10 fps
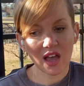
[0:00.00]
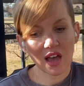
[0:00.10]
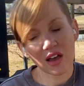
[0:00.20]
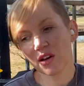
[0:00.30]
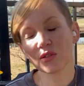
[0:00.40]

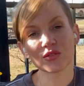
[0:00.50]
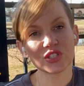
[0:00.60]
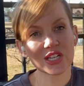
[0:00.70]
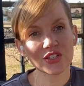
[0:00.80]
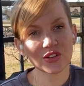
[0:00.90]
oh,
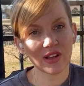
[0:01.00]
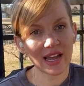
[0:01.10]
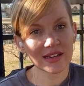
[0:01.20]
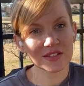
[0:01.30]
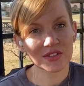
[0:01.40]
digital
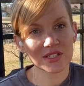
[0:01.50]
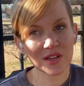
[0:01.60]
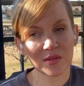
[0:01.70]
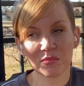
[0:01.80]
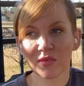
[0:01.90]

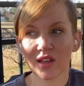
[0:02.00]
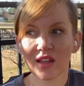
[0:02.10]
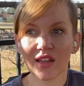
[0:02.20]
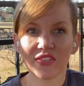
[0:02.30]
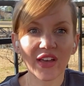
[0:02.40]
activism,
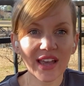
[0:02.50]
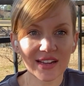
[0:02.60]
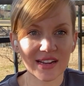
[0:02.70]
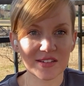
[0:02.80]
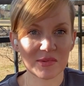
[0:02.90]
that
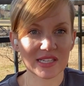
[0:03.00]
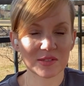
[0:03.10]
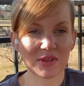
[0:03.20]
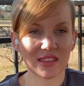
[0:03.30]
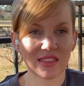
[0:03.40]
kind of makes
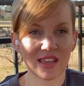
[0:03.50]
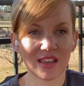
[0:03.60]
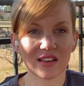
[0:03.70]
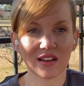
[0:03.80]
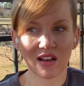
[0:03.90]
me
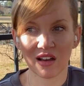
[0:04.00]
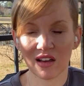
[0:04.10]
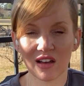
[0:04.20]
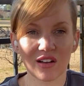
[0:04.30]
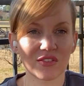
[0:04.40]
think
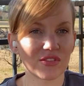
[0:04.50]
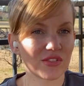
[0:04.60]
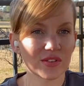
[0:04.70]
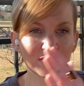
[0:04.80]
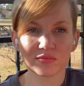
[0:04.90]
of
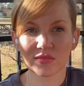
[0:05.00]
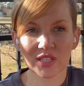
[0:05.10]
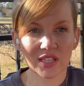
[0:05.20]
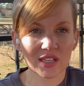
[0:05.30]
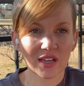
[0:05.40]

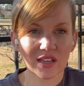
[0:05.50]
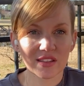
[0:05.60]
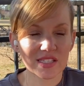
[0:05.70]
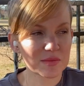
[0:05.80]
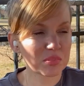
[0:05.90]

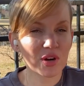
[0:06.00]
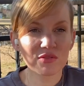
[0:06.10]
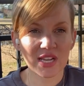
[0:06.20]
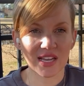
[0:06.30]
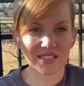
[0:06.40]
this
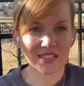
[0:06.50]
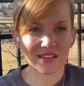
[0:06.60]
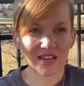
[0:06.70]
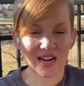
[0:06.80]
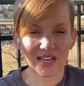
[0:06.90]
protest
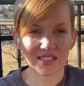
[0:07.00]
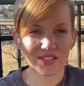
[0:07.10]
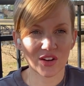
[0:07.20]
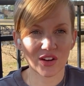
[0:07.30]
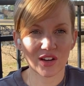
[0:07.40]
that I
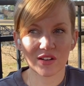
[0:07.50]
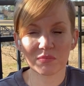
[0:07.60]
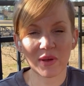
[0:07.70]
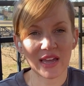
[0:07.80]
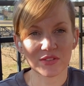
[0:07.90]
saw
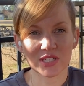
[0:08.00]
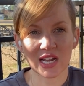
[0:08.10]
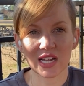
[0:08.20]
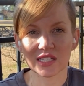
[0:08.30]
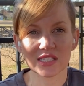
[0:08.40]

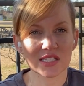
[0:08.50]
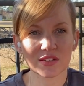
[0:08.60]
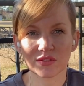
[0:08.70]
advertised,